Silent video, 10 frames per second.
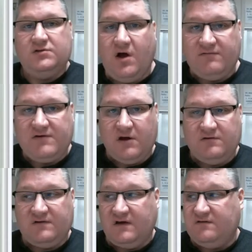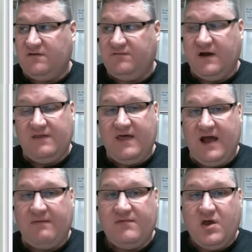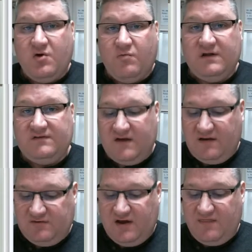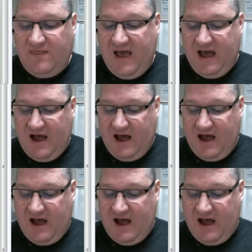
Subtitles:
Law of cosines define that. Once I've done that,